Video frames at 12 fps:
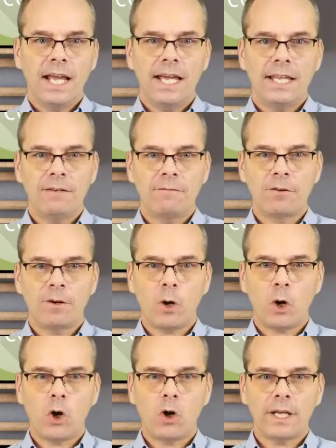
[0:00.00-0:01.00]
And then from
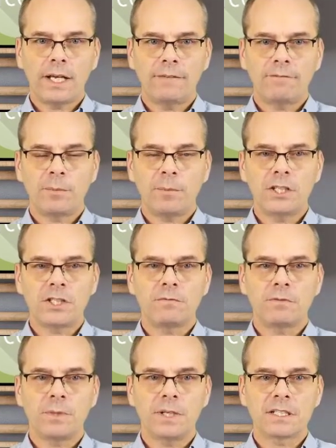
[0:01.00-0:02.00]
all that
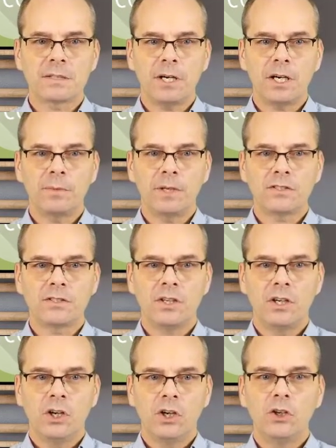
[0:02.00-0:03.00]
information from the experiments,
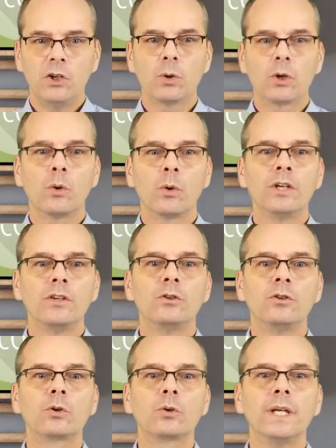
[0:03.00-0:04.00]
you are going
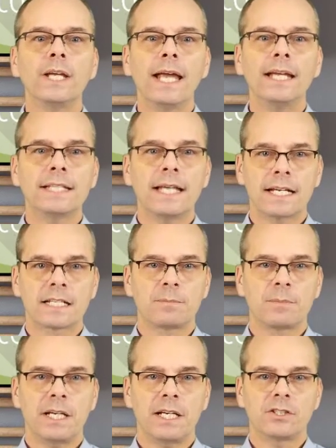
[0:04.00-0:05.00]
to create
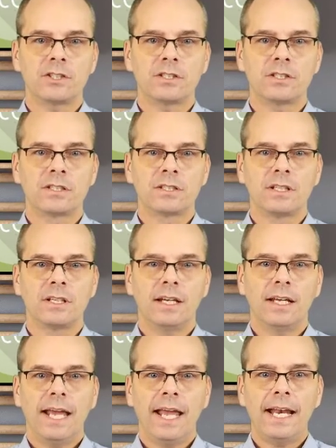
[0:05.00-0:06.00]
explanations
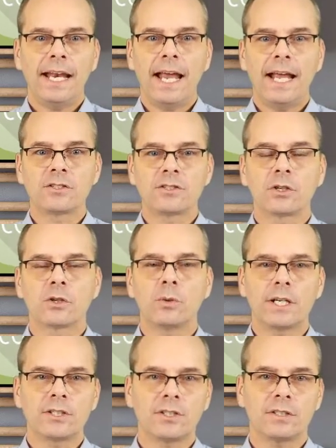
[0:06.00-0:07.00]
and answer
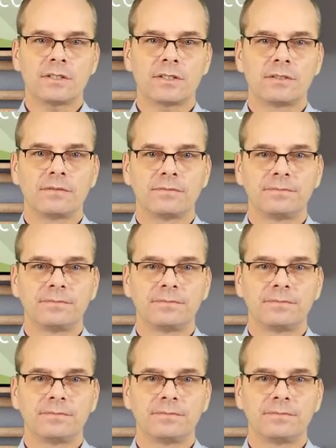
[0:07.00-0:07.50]
questions.